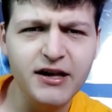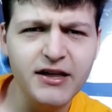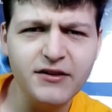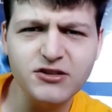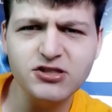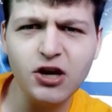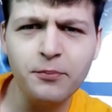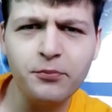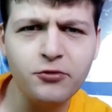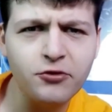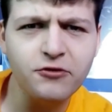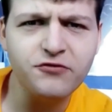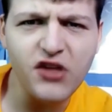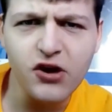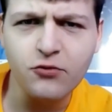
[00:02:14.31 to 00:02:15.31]
There's no
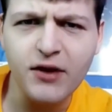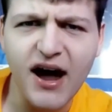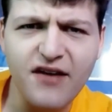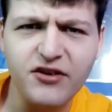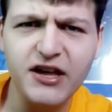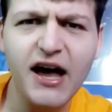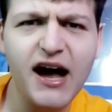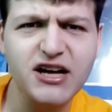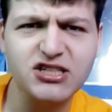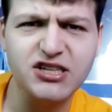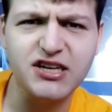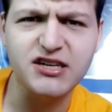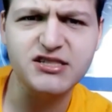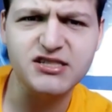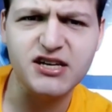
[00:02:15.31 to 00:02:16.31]
proof that gravity actually
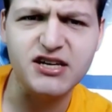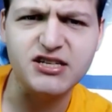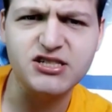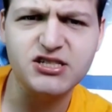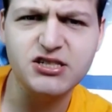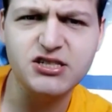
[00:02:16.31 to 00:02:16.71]
exists.